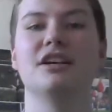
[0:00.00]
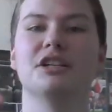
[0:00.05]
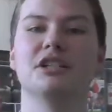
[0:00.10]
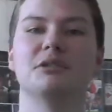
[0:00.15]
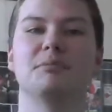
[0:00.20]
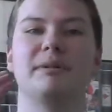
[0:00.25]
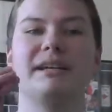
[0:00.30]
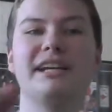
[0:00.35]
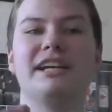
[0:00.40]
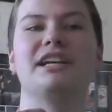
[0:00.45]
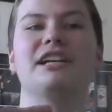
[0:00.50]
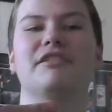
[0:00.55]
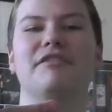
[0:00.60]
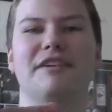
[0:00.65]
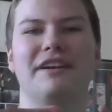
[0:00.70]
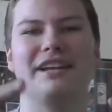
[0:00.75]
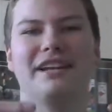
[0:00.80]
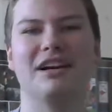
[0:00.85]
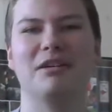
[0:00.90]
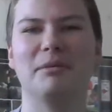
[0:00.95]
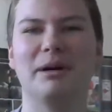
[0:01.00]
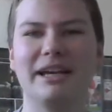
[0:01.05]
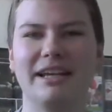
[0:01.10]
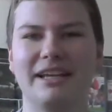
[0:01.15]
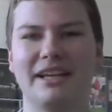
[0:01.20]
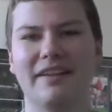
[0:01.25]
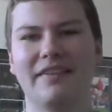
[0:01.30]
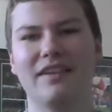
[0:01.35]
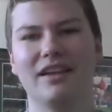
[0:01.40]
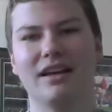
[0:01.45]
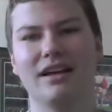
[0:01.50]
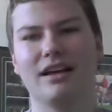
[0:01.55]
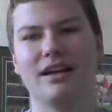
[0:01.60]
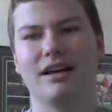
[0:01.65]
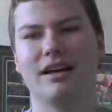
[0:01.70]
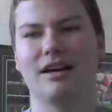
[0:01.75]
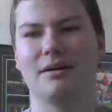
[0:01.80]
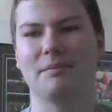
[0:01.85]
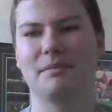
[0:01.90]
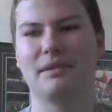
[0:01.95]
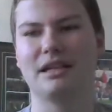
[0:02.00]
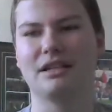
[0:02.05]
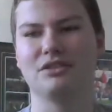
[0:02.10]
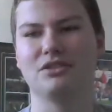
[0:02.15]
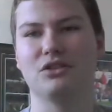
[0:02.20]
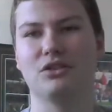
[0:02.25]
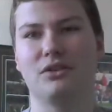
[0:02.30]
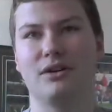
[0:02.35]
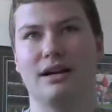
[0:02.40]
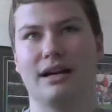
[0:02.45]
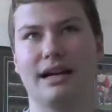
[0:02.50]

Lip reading: Speaking of video making, there's not